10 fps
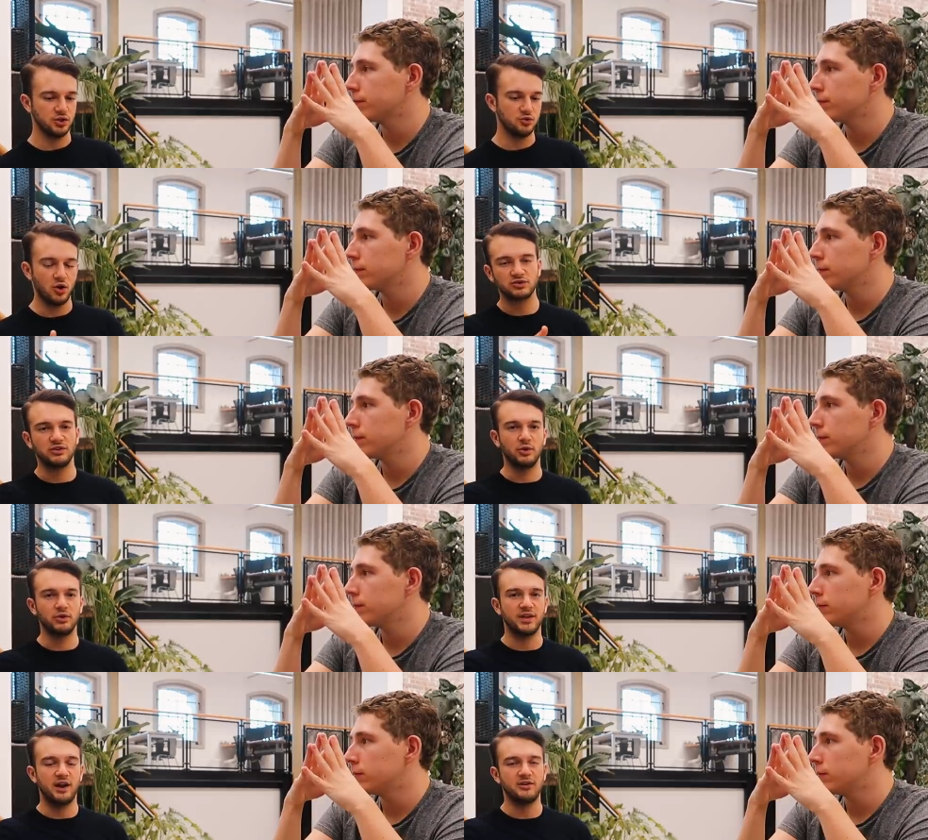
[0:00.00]
Speaker 1: you knock the
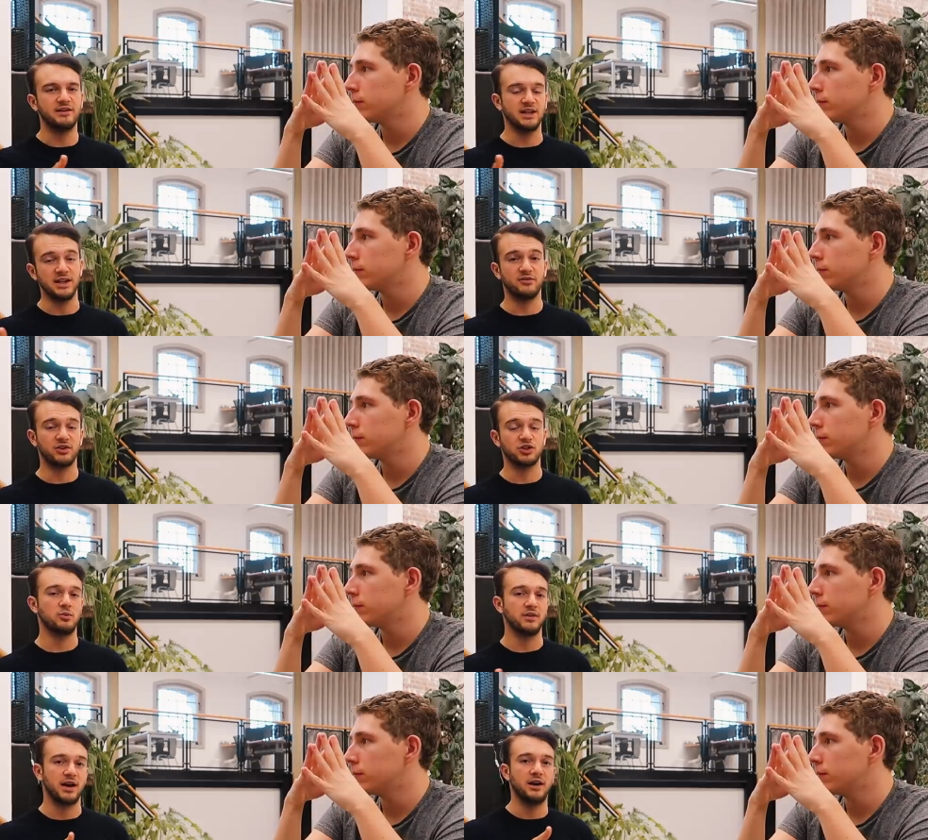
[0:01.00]
door down and then you've got
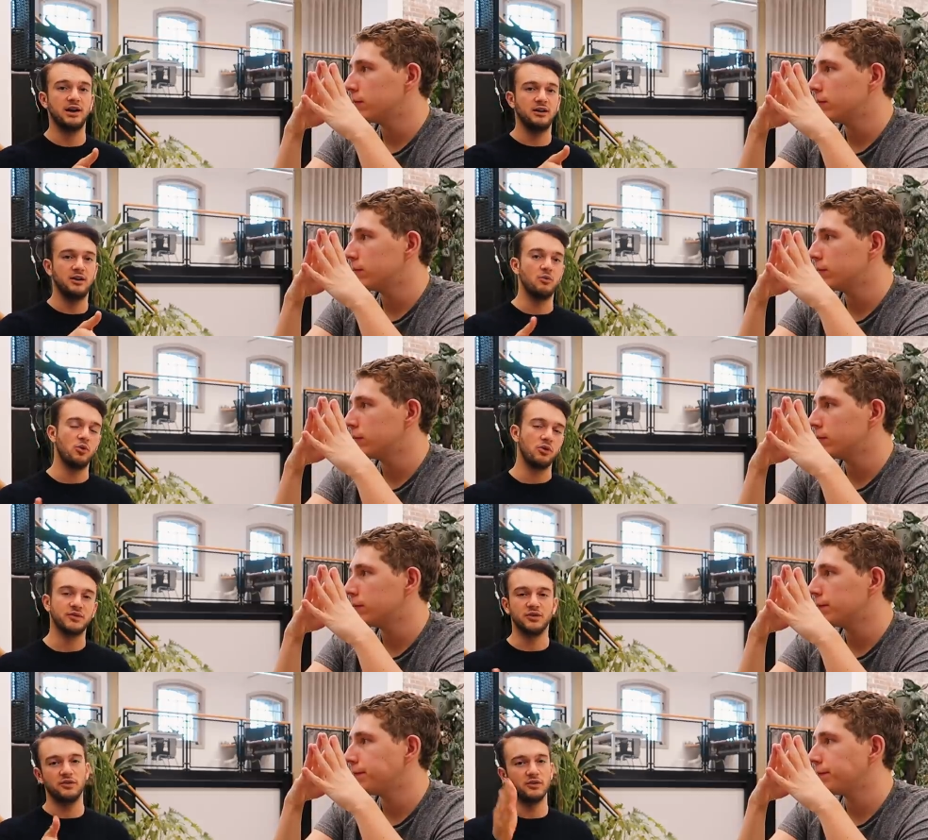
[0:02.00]
someone that can walk
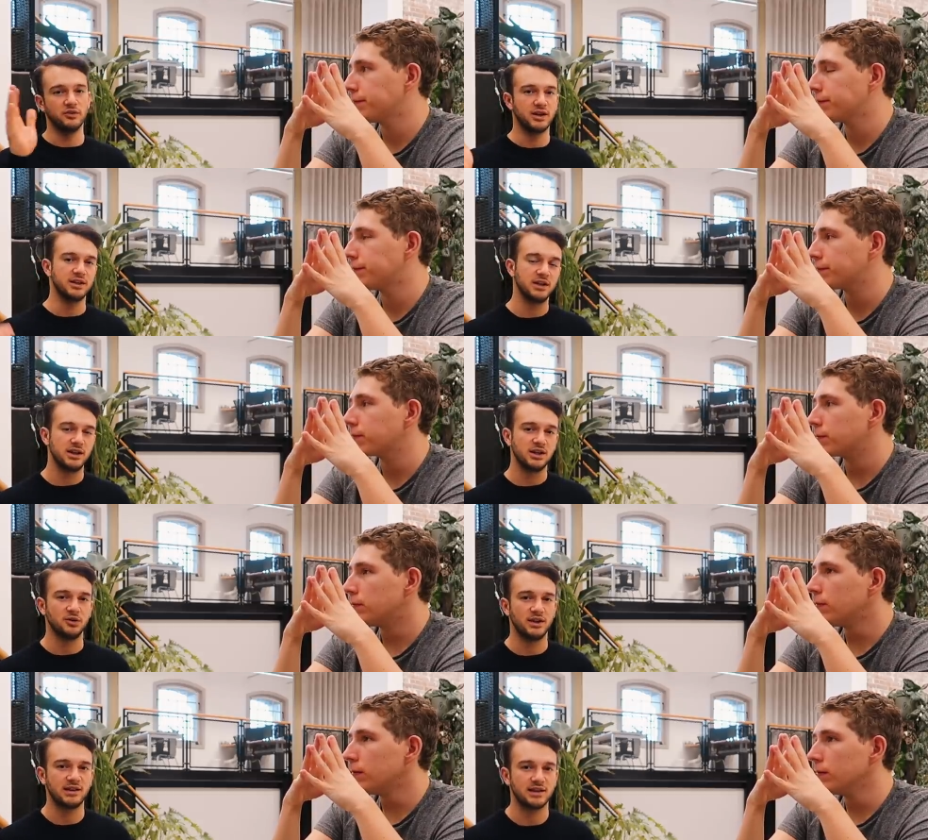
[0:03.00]
through the door and you
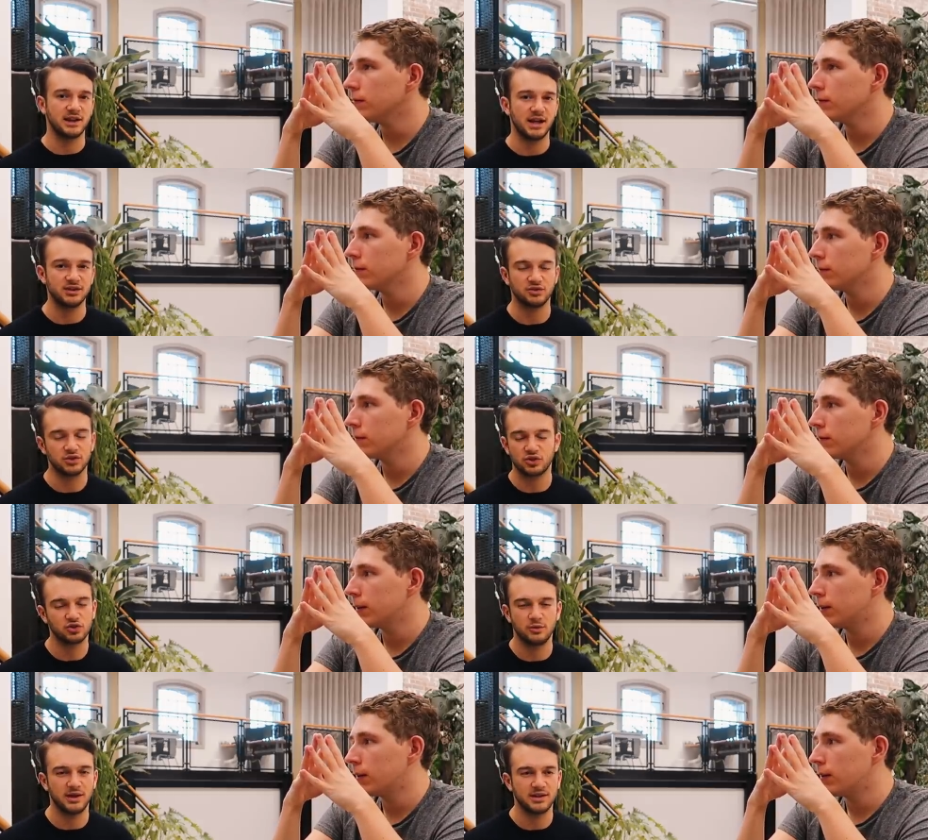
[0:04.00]
know get the clients or
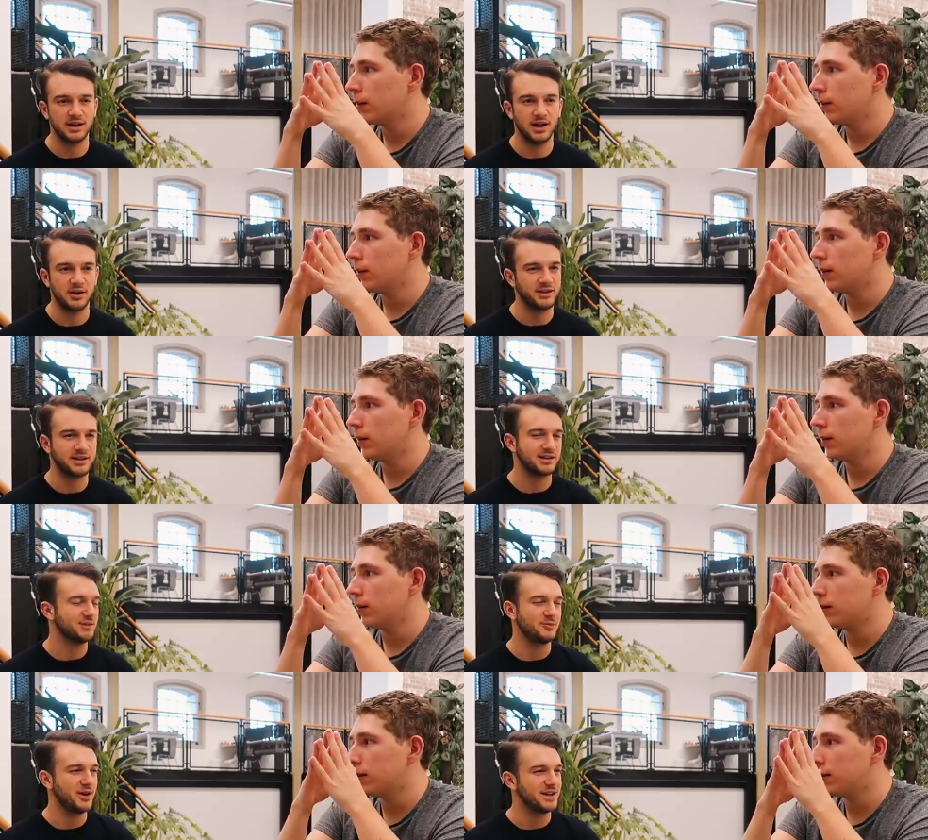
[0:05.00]
something like that. I know that's
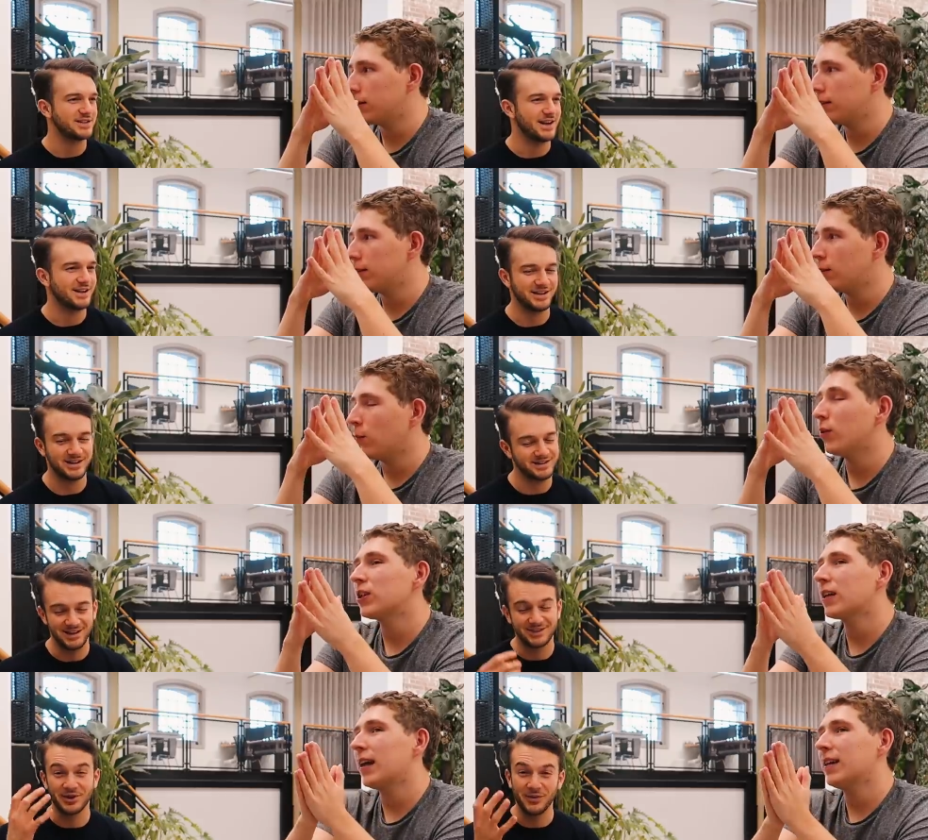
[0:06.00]
a waste and that's, well, it's, it's
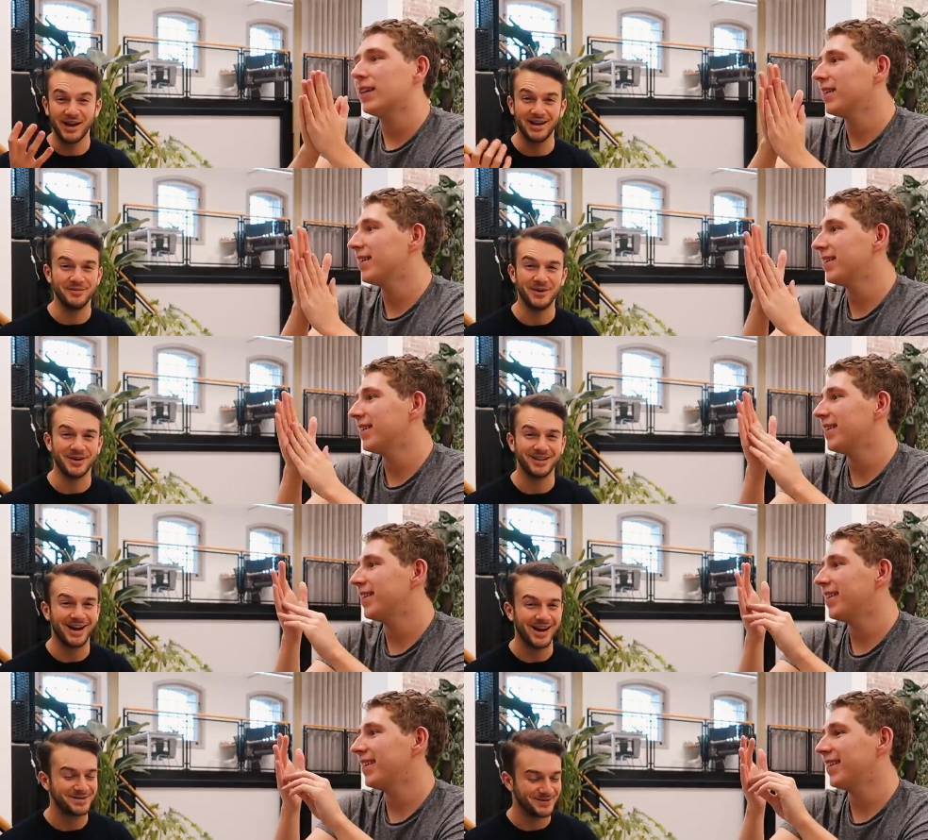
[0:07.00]
like so it, alien on
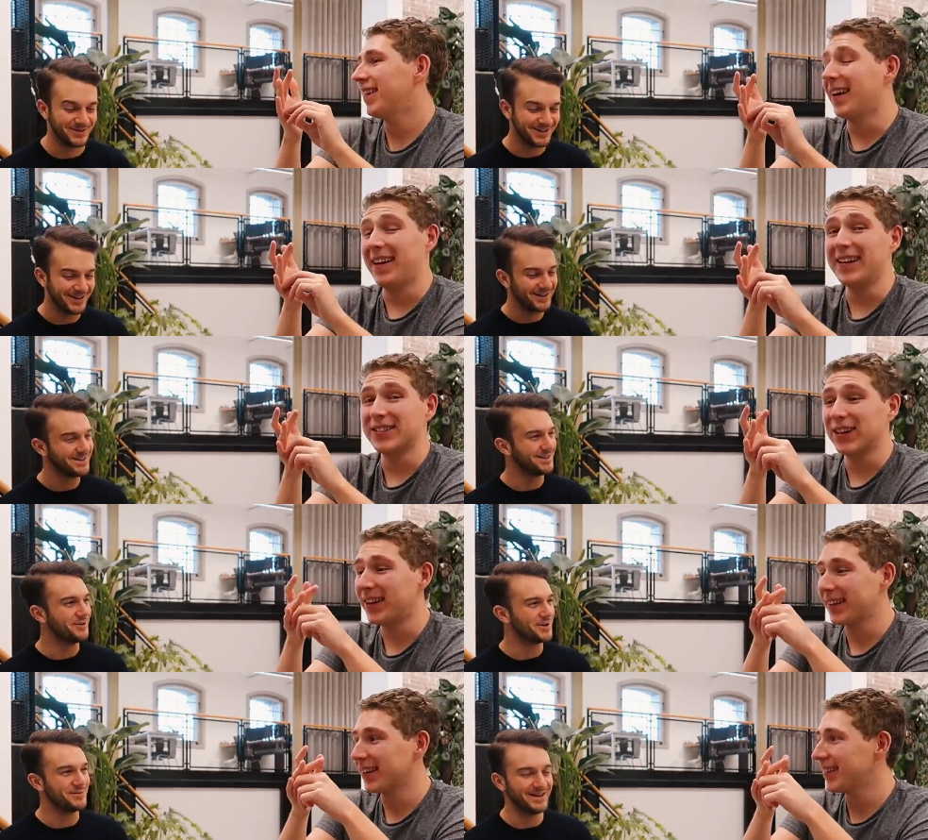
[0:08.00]
guys. But yeah, it is. You know uh,
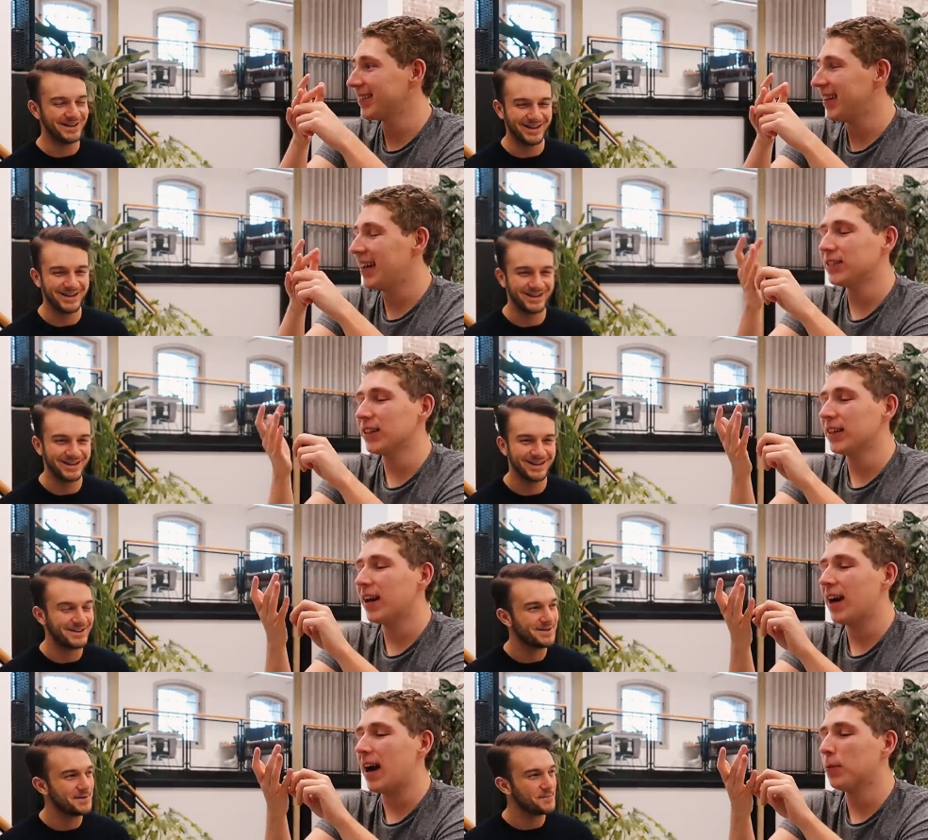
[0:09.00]
what guys. I mean? Like, it's
Speaker 2: like uh,
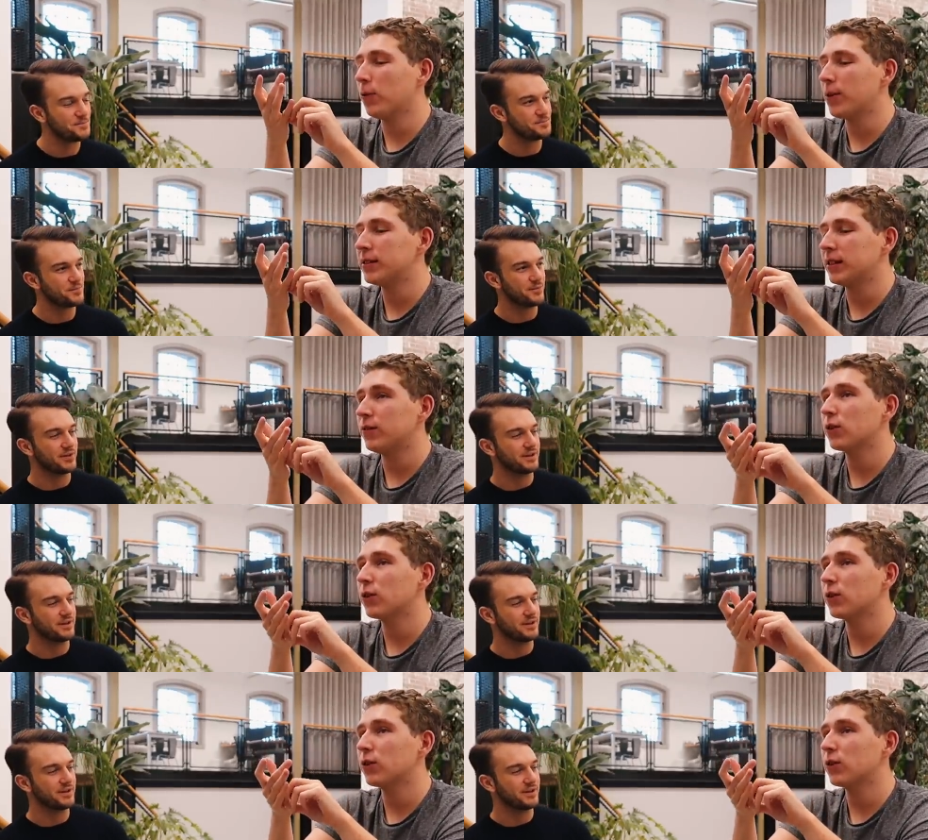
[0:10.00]
Apple though, isn't it? You've